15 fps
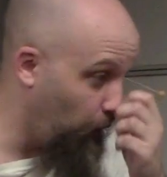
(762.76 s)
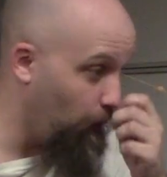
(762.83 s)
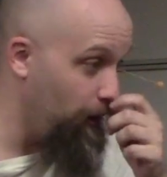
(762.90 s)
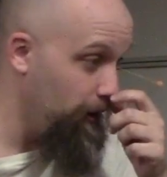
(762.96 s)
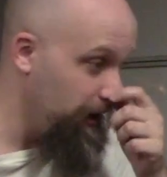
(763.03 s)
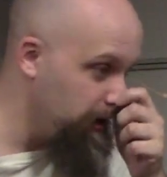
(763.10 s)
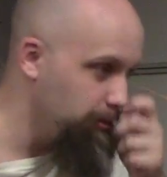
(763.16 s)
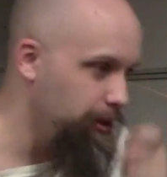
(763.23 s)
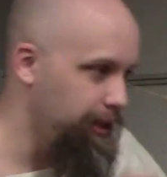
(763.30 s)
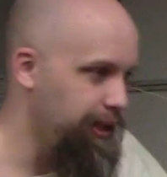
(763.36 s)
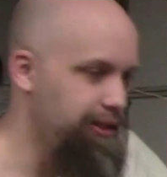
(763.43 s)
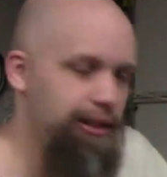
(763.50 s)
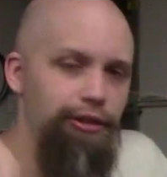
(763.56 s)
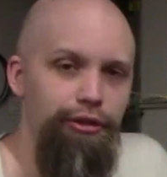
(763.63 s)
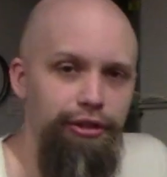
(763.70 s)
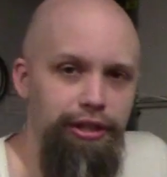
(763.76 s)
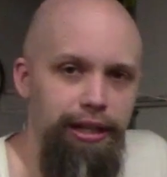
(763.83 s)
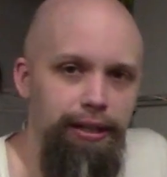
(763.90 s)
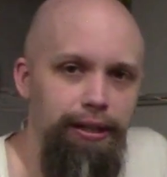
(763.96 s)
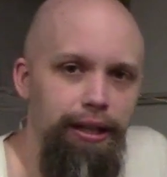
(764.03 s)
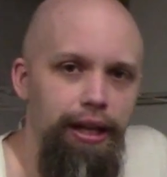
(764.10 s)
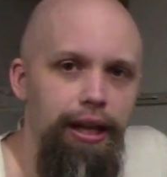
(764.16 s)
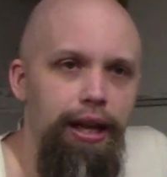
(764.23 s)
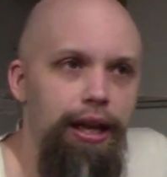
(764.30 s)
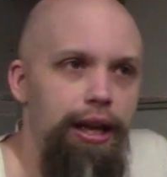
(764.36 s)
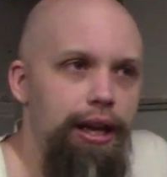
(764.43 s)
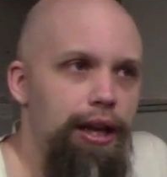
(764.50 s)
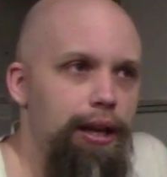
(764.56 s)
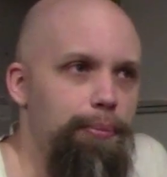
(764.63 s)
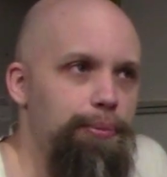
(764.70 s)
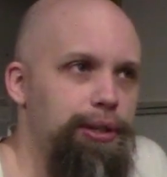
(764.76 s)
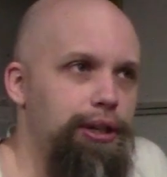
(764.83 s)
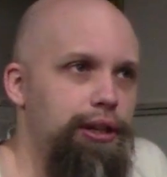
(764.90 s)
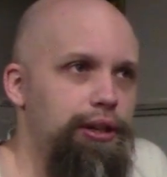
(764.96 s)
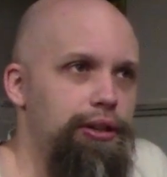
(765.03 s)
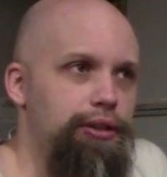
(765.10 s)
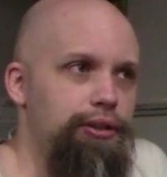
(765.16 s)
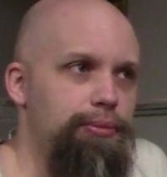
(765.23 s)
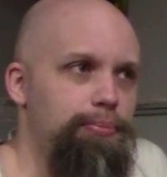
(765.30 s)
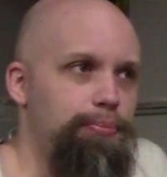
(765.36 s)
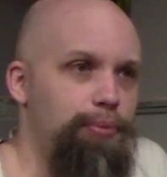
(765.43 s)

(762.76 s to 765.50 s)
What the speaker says: Well, that's where it gets interesting. Because